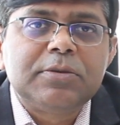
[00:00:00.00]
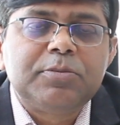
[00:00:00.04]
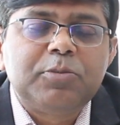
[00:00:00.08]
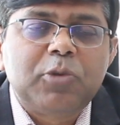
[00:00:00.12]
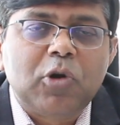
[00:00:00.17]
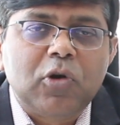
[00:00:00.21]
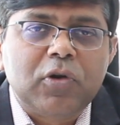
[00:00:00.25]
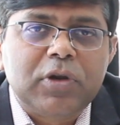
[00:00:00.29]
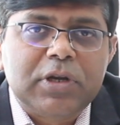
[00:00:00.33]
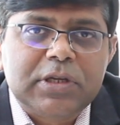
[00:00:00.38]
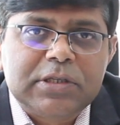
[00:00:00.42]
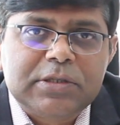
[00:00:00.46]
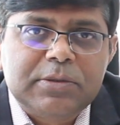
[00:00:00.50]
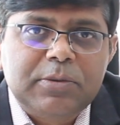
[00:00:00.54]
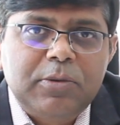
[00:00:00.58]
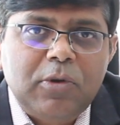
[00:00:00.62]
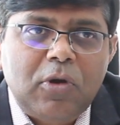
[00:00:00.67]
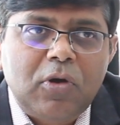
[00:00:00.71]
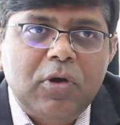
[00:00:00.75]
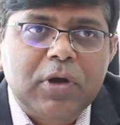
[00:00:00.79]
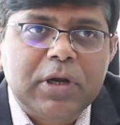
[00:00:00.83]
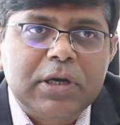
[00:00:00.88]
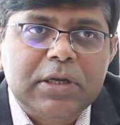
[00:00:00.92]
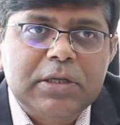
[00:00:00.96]
progressive
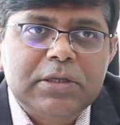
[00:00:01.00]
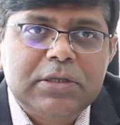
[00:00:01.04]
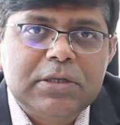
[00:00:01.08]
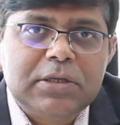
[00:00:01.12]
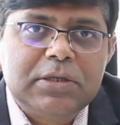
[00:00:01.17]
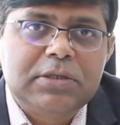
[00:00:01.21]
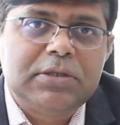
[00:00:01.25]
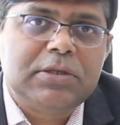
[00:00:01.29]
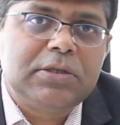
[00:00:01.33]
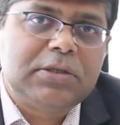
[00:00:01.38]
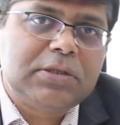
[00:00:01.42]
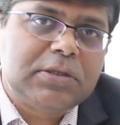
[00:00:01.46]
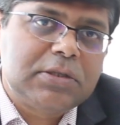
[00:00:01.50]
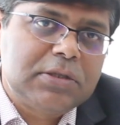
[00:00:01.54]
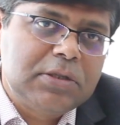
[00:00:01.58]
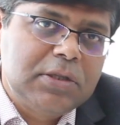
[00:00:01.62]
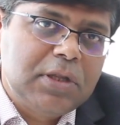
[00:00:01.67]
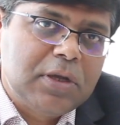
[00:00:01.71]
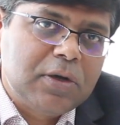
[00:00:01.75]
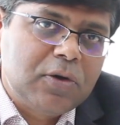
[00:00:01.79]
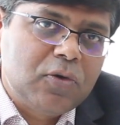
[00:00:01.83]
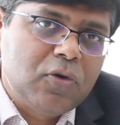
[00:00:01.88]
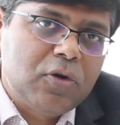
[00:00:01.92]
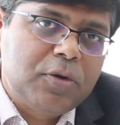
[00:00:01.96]
organizations,
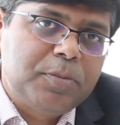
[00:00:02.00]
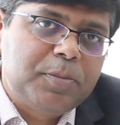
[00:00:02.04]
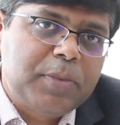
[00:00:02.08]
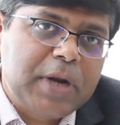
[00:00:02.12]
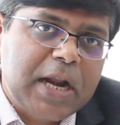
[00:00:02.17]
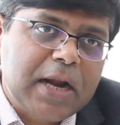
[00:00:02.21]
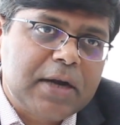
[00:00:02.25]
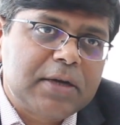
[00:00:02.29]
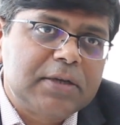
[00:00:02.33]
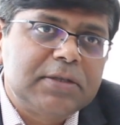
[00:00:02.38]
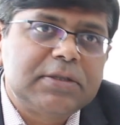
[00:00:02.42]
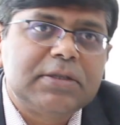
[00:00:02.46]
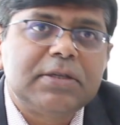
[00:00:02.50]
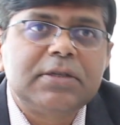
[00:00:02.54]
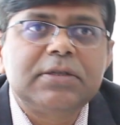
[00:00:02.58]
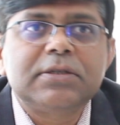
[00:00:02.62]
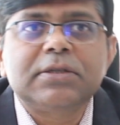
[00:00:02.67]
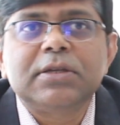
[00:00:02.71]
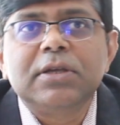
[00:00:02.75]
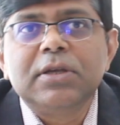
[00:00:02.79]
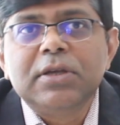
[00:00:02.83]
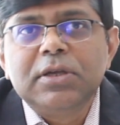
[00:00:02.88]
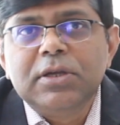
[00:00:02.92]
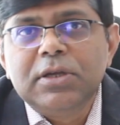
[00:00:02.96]
the good practices